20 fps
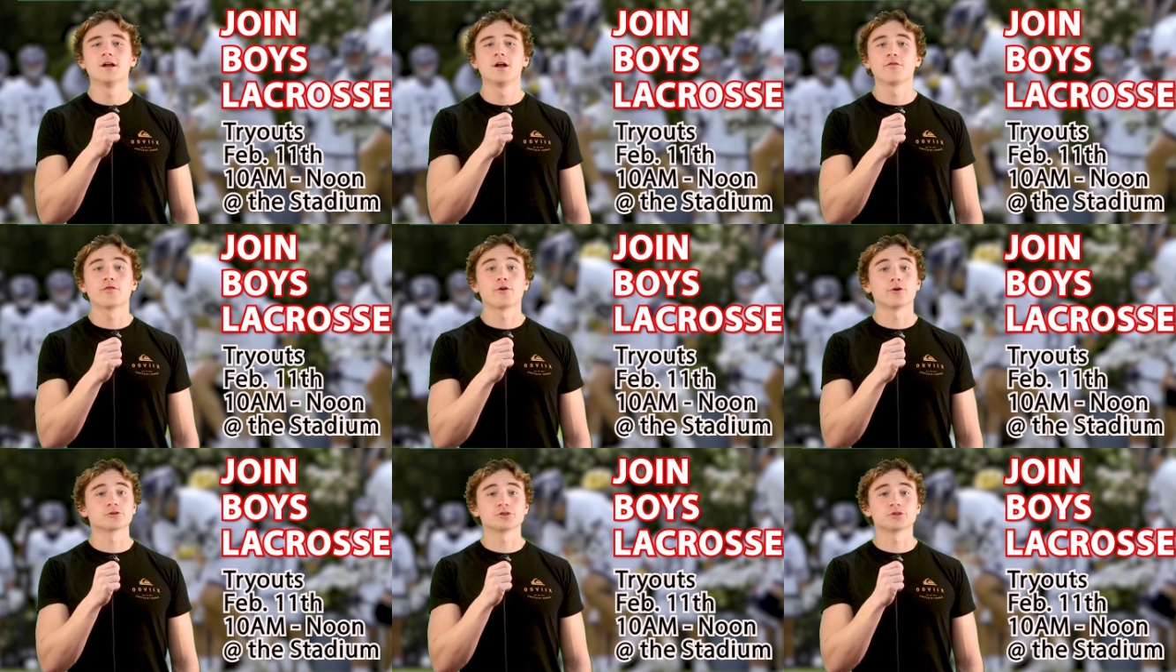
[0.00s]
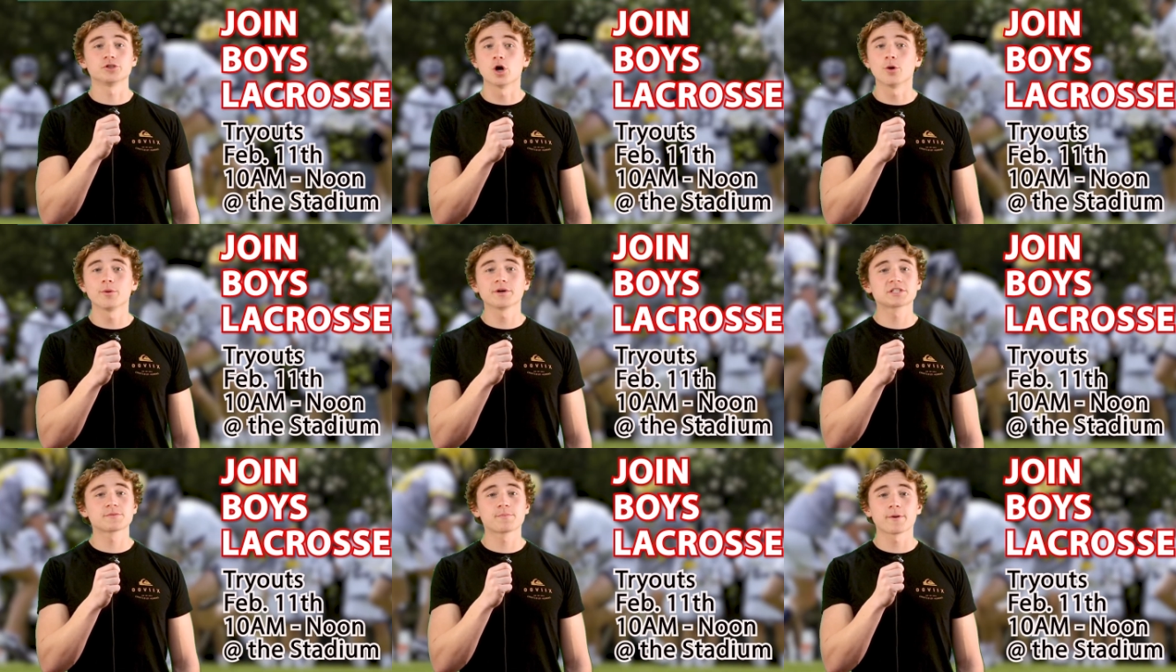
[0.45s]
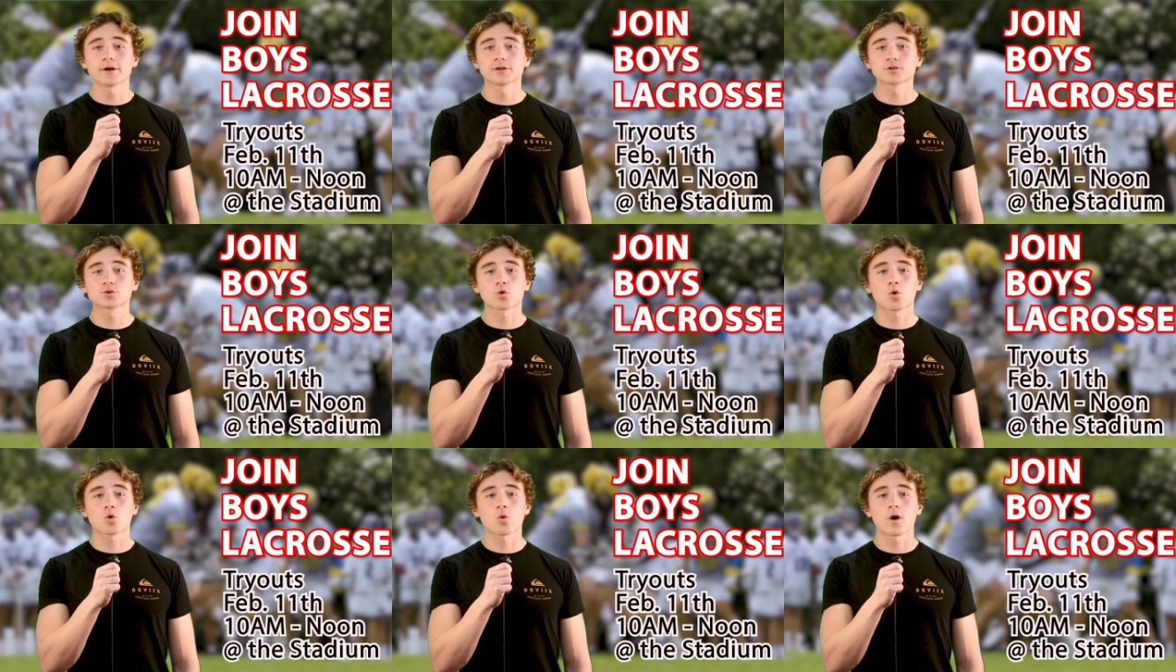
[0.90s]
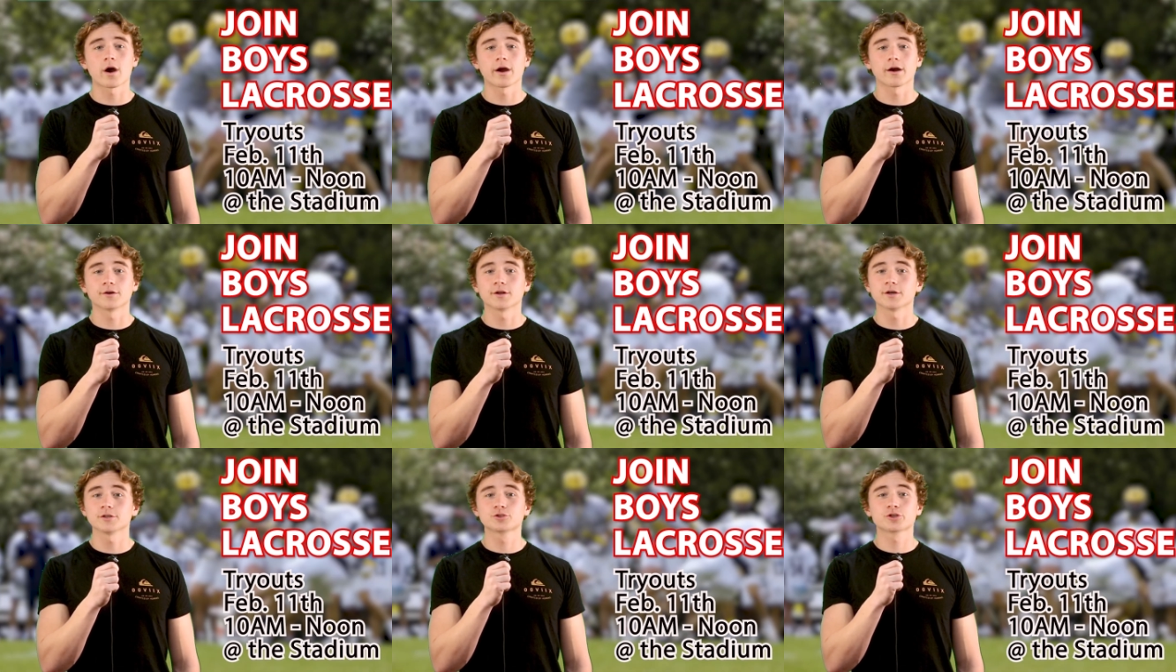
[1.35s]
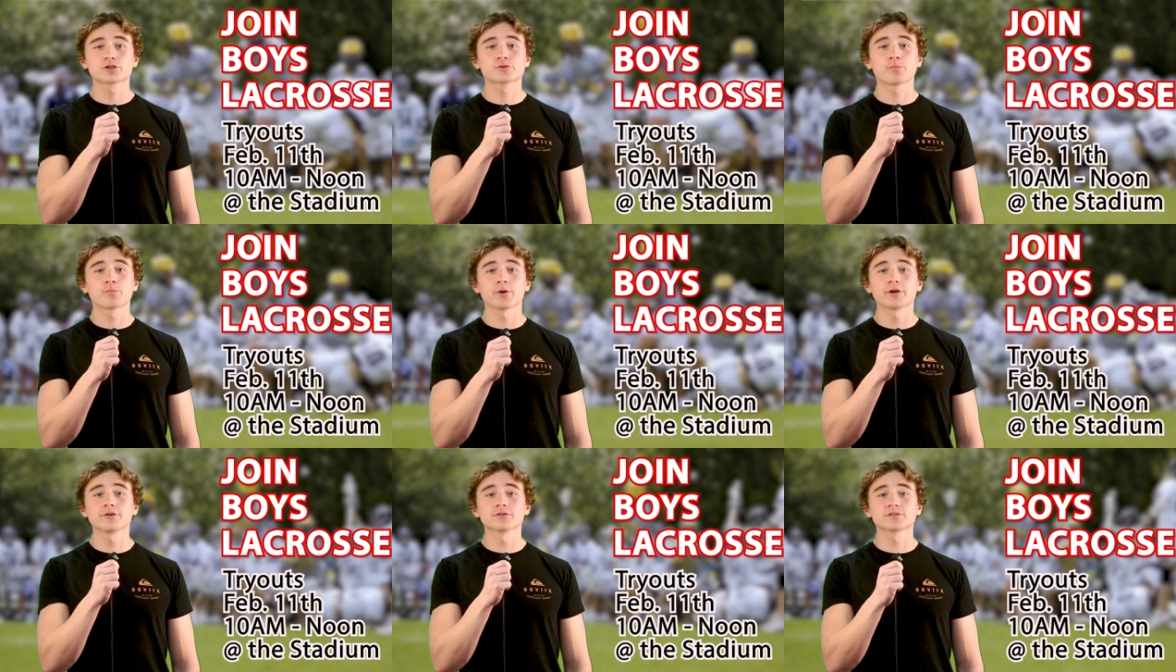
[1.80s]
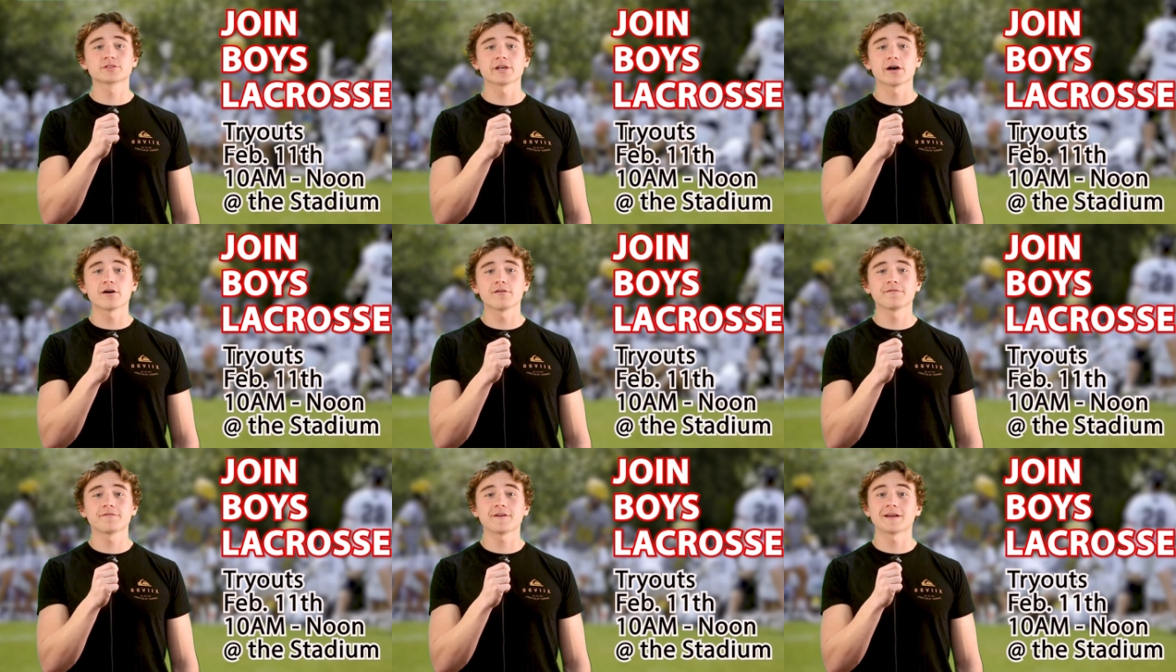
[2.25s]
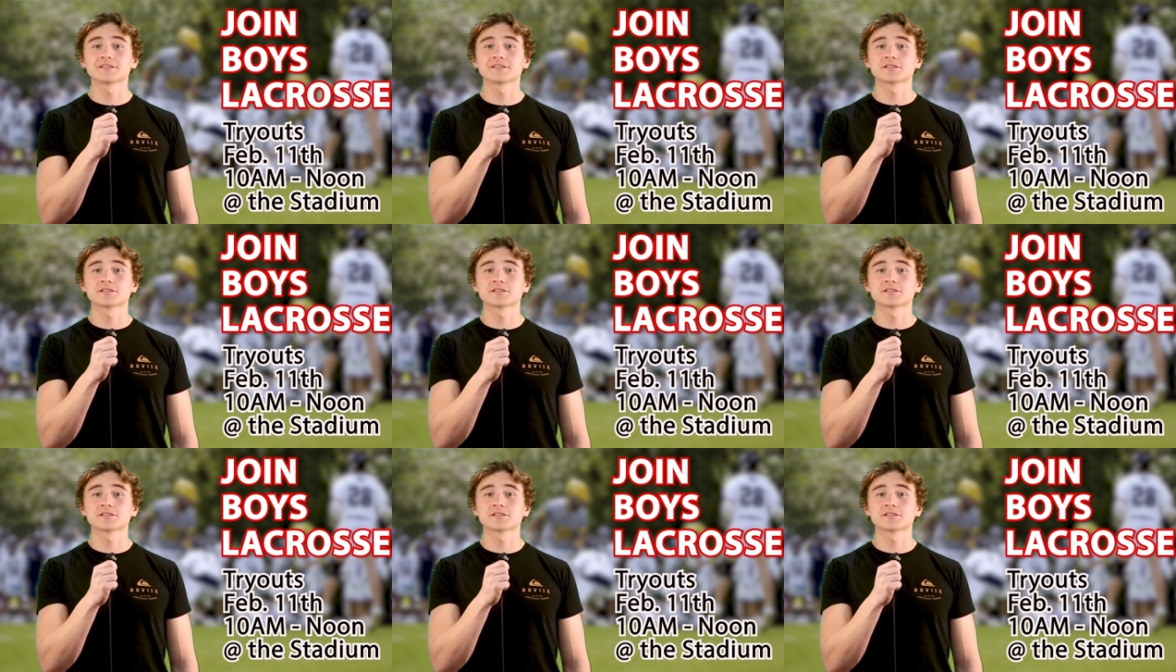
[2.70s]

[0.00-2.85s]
There's no experience required, just bring yourself and